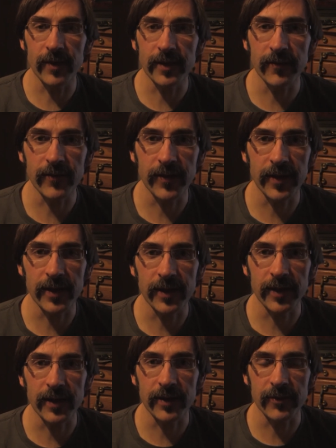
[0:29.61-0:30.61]
I live in
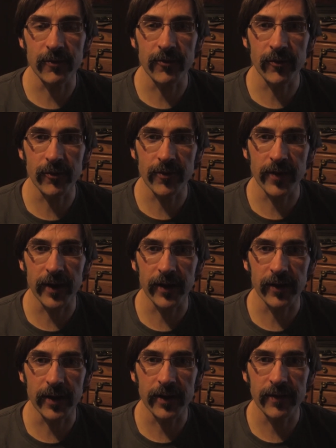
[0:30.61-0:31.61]
the New Jersey
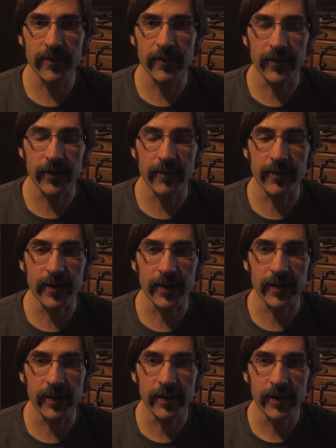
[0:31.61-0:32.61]
area, so there's
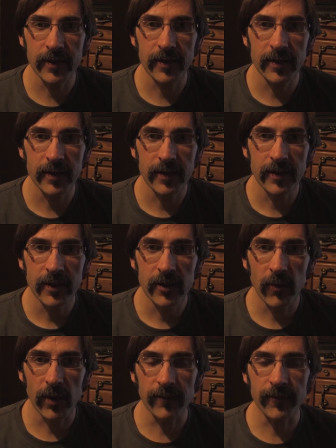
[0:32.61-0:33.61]
a
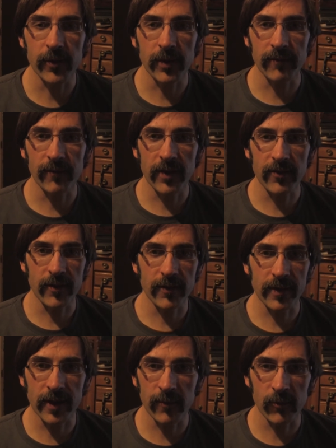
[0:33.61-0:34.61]
quite a few conventions
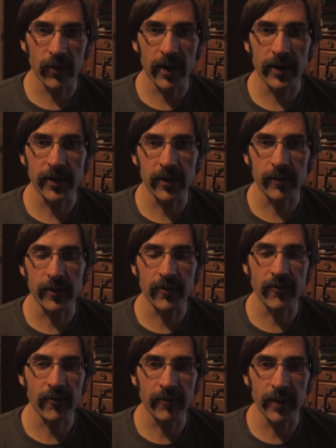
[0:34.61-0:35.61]
that come around here, but the
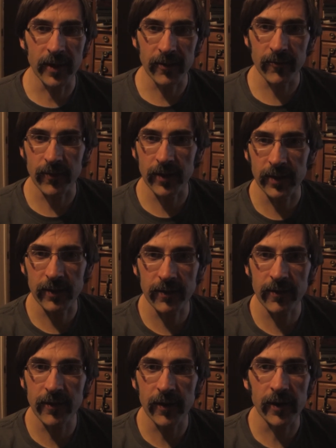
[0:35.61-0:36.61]
two biggest
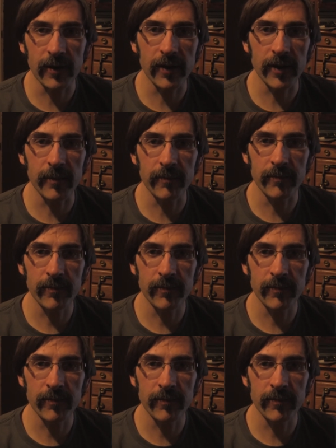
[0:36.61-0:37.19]
ones are